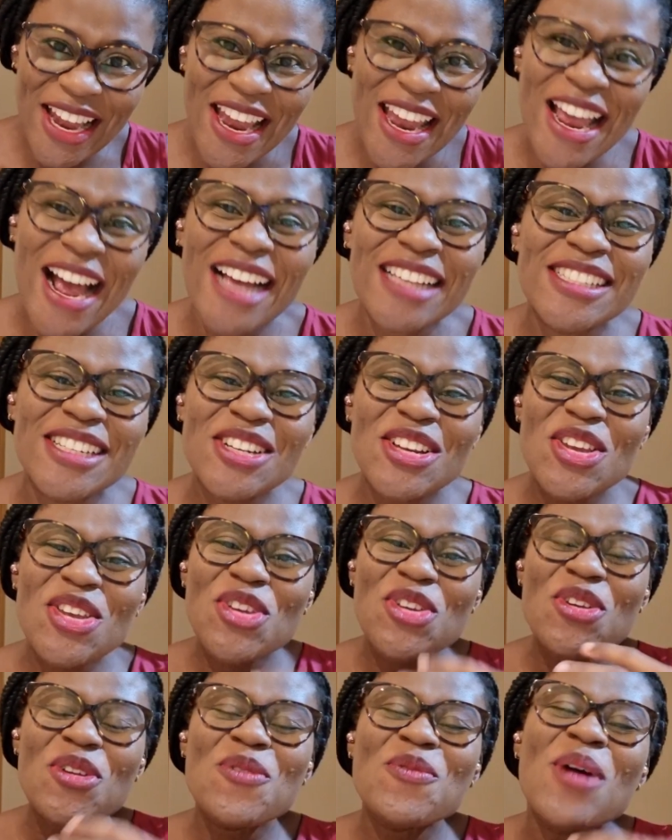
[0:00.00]
As in,
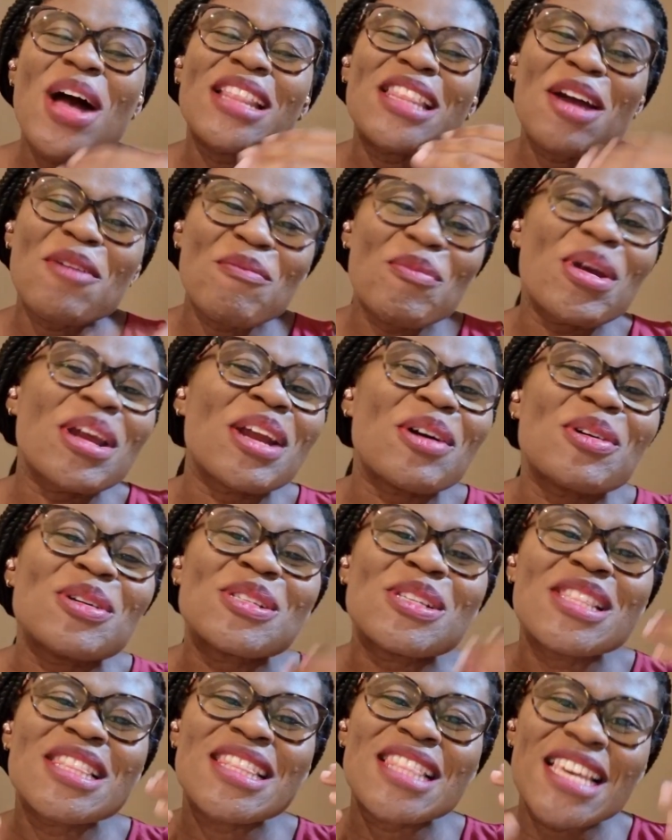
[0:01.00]
at that point I
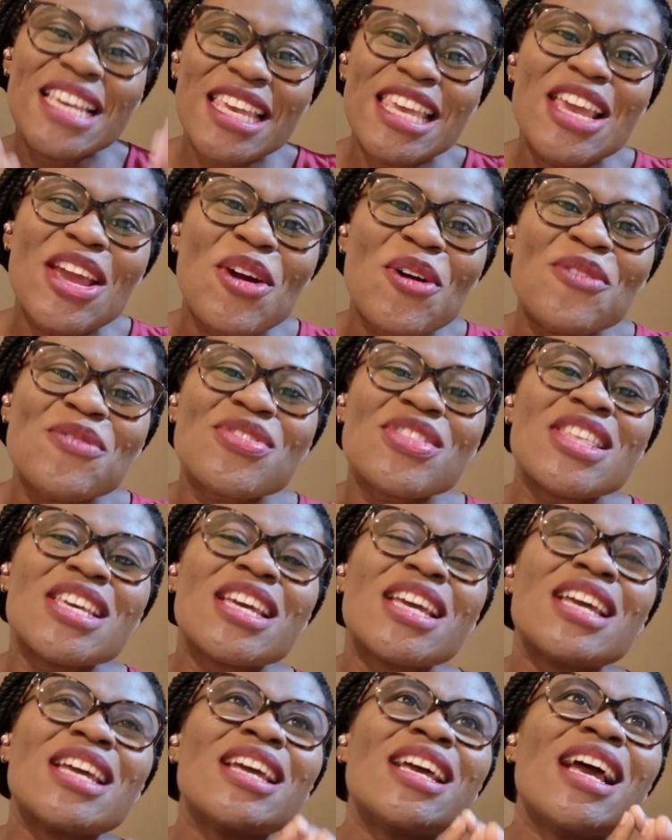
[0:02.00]
wasn't thinking of the